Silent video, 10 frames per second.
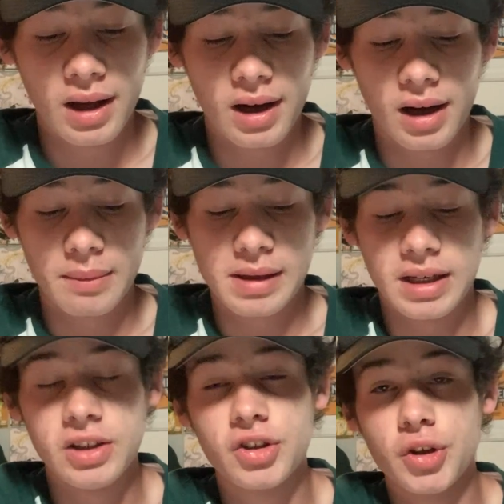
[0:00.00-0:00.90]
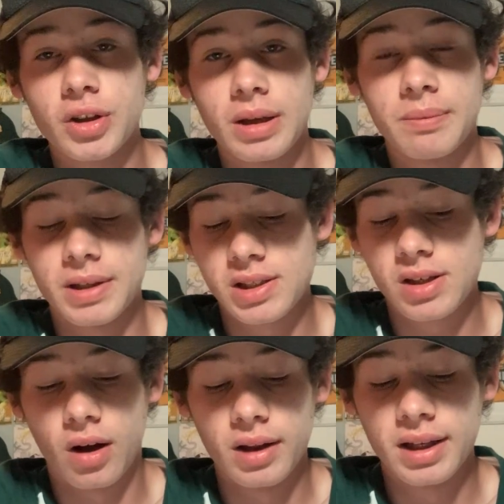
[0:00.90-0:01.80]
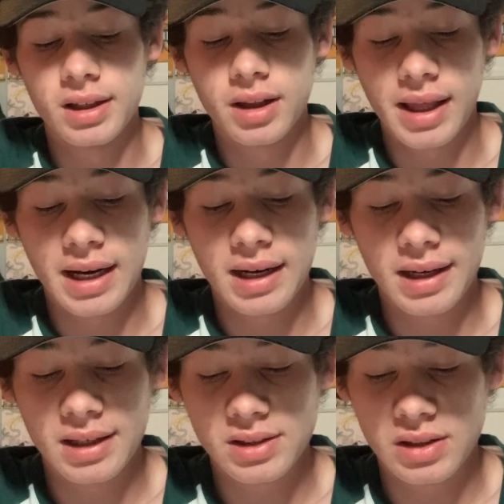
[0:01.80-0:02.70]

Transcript: um, and he's usually been solid in the late innings.